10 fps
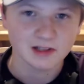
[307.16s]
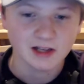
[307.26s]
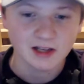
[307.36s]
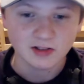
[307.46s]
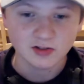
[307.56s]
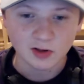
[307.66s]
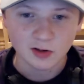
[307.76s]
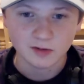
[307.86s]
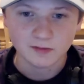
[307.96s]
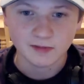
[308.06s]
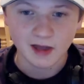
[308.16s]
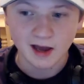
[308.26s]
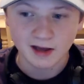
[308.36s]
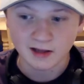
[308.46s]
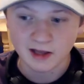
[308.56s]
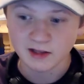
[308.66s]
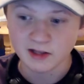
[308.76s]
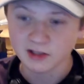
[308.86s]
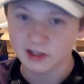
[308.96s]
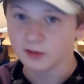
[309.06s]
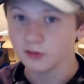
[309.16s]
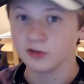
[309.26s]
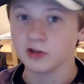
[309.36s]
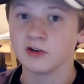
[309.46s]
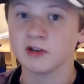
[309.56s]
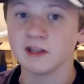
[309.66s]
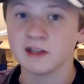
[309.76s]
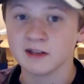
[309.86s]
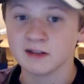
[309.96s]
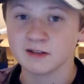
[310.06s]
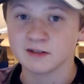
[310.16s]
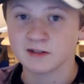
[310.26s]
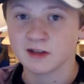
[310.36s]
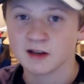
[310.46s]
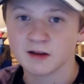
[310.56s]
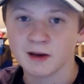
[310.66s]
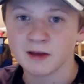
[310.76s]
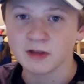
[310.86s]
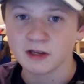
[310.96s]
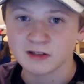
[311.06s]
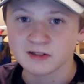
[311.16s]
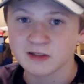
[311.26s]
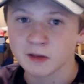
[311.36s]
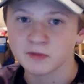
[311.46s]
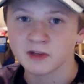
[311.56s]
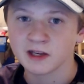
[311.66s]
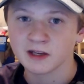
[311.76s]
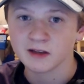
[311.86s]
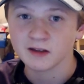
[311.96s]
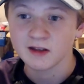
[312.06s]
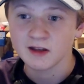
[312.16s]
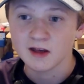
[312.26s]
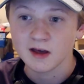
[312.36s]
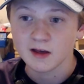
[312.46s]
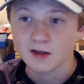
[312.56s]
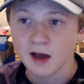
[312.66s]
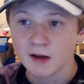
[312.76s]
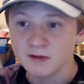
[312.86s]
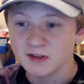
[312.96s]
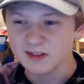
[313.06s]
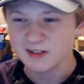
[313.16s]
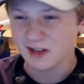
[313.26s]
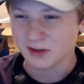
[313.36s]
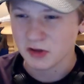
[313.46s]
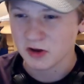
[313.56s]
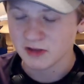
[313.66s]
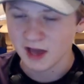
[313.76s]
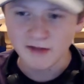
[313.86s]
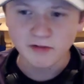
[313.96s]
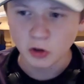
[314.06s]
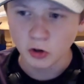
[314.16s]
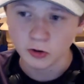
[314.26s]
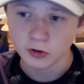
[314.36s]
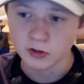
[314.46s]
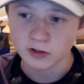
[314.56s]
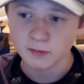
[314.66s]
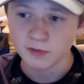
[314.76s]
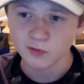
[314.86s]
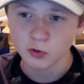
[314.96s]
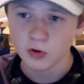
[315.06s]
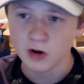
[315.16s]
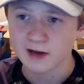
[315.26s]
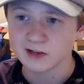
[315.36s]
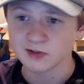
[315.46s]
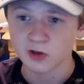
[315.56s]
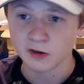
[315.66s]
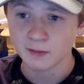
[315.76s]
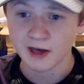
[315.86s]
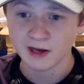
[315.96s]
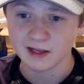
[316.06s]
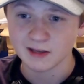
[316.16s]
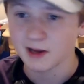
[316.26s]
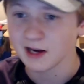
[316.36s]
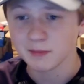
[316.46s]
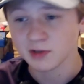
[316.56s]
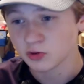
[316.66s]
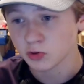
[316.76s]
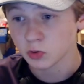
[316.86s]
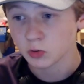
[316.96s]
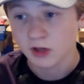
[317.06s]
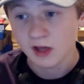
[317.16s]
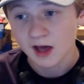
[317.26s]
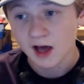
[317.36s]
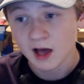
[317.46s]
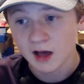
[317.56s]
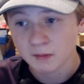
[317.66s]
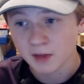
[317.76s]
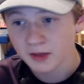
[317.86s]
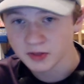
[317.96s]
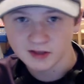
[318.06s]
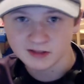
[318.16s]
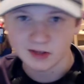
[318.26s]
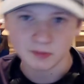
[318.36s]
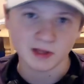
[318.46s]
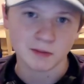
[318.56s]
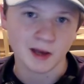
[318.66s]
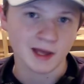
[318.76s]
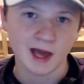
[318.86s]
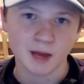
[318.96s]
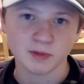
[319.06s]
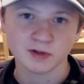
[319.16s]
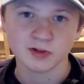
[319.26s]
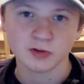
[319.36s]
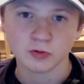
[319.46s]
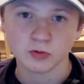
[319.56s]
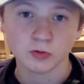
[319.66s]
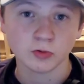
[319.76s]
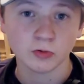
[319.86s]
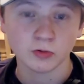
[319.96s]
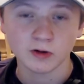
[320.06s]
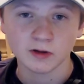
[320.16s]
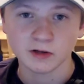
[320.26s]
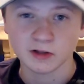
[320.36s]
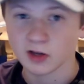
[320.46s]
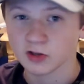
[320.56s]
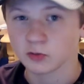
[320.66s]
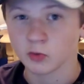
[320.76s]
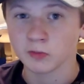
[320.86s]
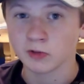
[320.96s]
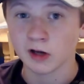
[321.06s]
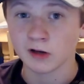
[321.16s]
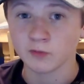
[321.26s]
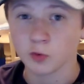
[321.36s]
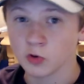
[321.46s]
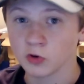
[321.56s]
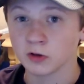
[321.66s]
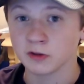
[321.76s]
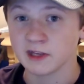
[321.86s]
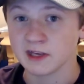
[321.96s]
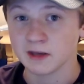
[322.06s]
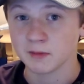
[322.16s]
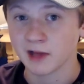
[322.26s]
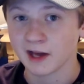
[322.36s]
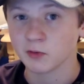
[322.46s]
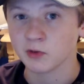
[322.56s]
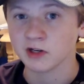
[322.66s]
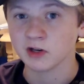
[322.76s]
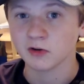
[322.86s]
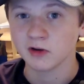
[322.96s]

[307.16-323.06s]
so and then the other theory is I think something. This is a theory that I haven't heard before. I just thought about it. It might not be true. I think something might happen to Natasha Romanoff or the Black Widow,